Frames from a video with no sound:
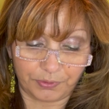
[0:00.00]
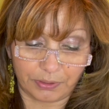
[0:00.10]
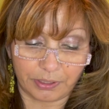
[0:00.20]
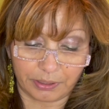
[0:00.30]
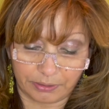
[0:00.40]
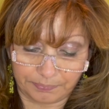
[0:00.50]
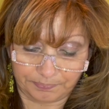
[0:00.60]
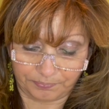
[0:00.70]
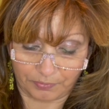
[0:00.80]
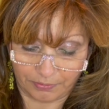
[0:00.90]
the
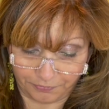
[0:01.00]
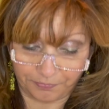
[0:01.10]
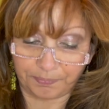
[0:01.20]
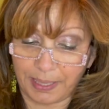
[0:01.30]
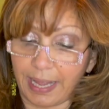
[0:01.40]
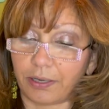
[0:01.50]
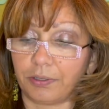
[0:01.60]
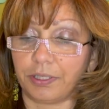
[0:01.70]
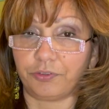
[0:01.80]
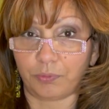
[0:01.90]

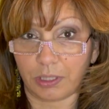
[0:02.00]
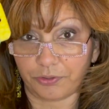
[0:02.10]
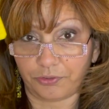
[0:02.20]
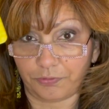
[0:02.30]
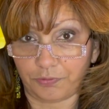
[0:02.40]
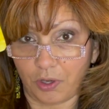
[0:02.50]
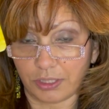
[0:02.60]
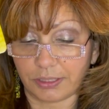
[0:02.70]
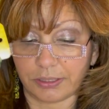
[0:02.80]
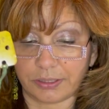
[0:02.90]
pattern as well as the
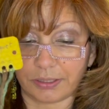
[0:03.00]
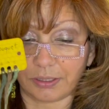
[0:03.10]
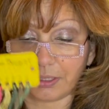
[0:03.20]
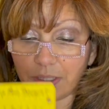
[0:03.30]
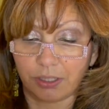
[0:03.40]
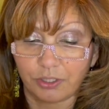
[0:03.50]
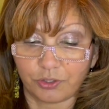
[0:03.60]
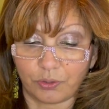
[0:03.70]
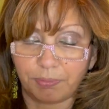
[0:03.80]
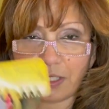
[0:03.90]
flosses.
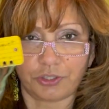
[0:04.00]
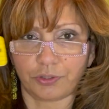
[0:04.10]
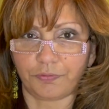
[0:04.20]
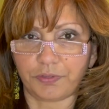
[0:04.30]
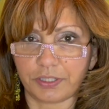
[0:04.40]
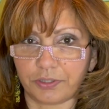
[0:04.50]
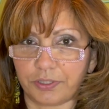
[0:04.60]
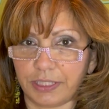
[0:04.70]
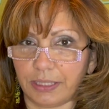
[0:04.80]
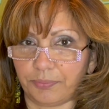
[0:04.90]
So I'm not sure if these are
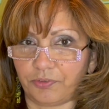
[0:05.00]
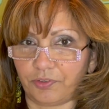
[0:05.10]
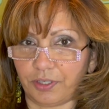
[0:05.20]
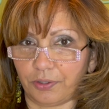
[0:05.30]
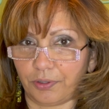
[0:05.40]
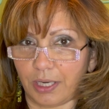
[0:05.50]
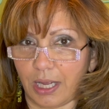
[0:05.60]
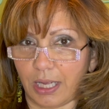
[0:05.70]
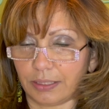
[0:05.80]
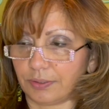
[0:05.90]
DMC or
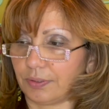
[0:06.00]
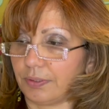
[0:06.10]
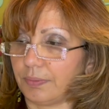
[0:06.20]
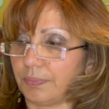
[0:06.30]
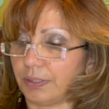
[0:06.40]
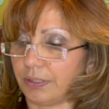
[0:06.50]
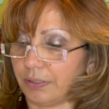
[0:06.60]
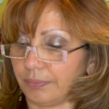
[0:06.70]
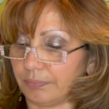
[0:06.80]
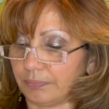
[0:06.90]
not, but
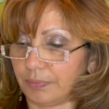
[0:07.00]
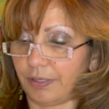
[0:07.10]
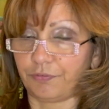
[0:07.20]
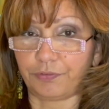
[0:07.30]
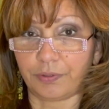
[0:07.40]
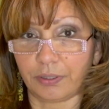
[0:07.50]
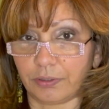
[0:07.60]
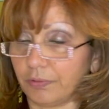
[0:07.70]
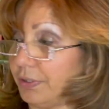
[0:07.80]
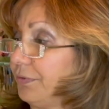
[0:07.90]
if
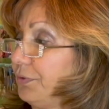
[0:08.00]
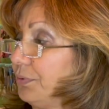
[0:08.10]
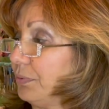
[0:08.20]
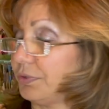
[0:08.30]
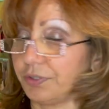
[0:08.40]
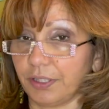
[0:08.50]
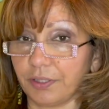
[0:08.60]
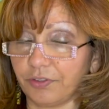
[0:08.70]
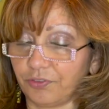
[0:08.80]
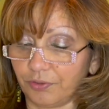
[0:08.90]
Hillary, if you see
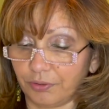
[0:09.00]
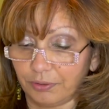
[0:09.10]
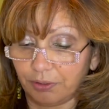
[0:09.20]
this, and